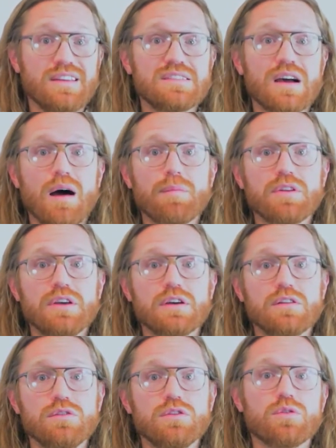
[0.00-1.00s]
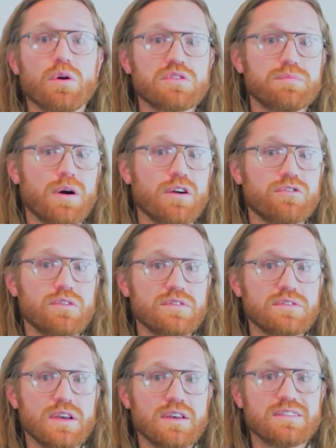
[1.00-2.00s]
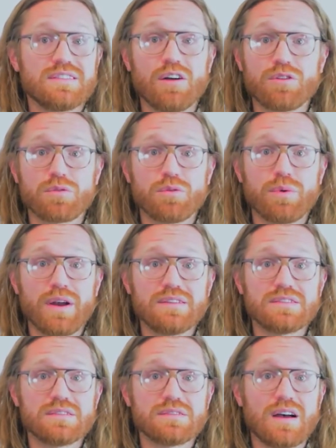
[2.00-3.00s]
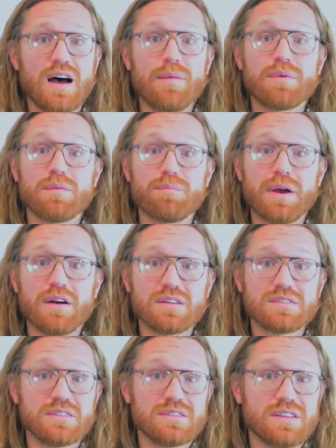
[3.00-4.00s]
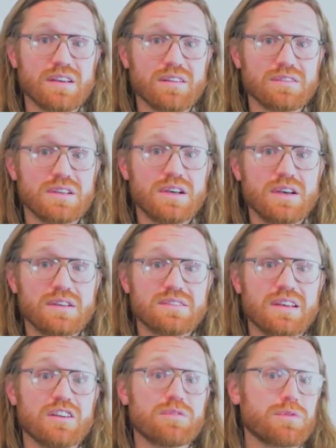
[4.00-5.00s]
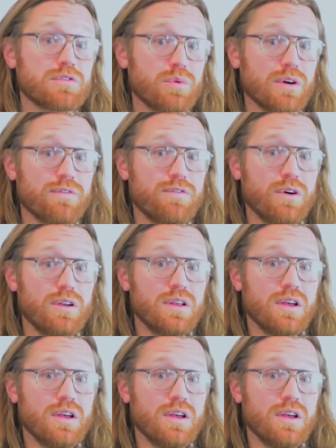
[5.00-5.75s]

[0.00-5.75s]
These commonly include gross margins, sell through rates, time comparison sales, sales per square foot,